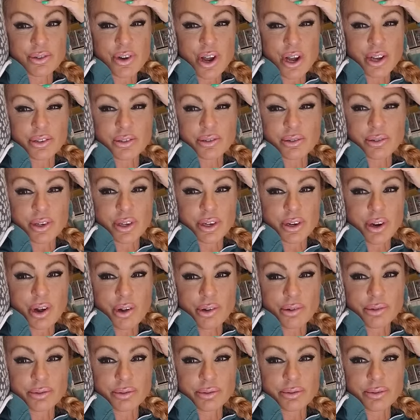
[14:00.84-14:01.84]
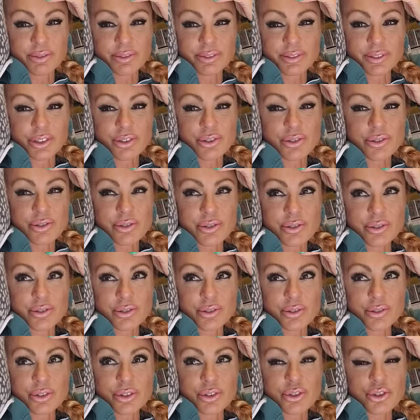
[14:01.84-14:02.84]
they're not, you know, there's
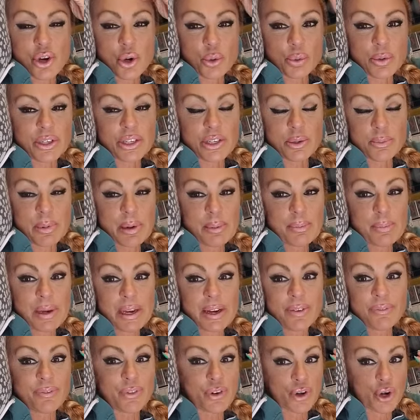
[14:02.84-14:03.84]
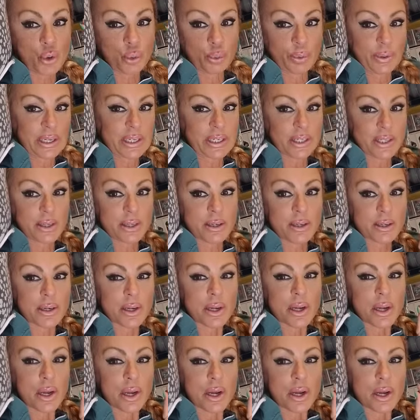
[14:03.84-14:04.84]
there's no reason to be mean for no reason.
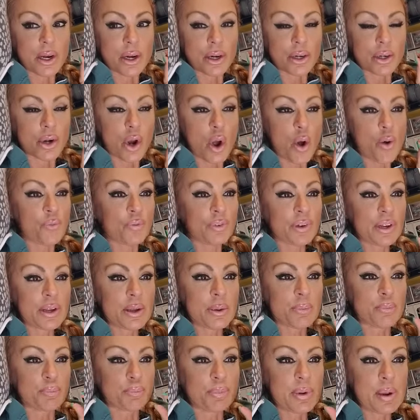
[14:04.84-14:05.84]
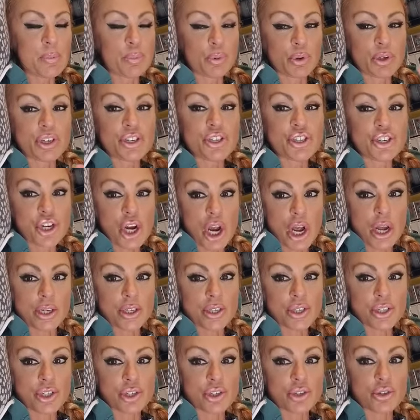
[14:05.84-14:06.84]
Hopefully, people could
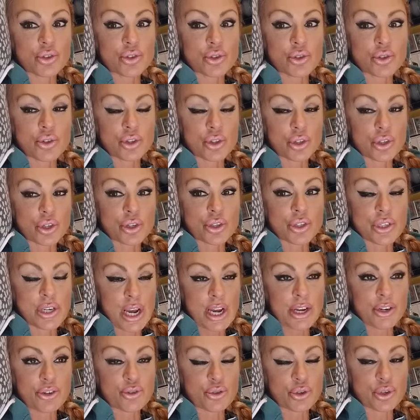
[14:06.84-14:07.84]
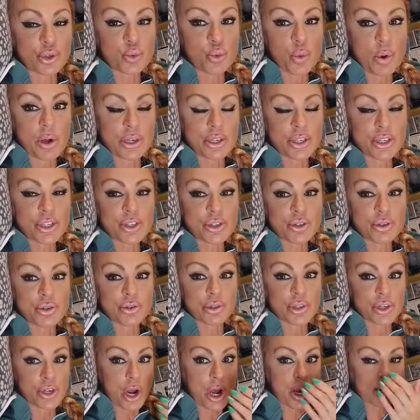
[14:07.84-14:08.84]
judge the dangerous ones
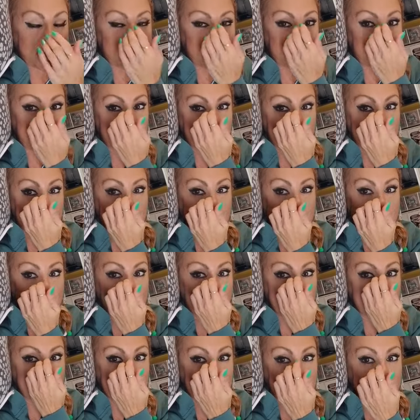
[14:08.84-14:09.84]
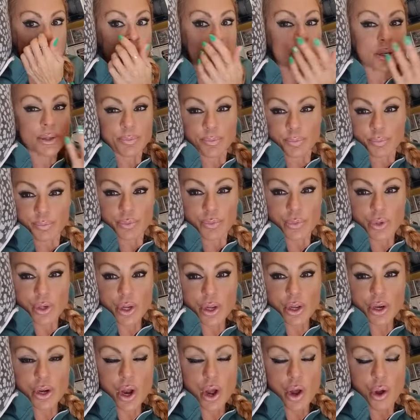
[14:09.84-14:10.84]
to the non-dangerous ones,
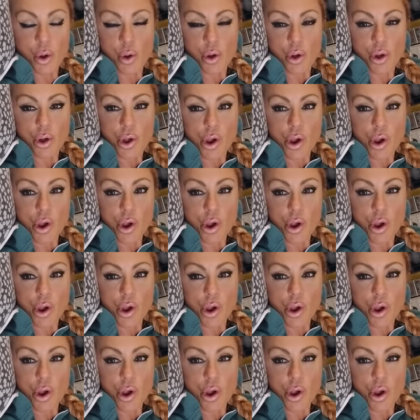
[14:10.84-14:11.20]
you know.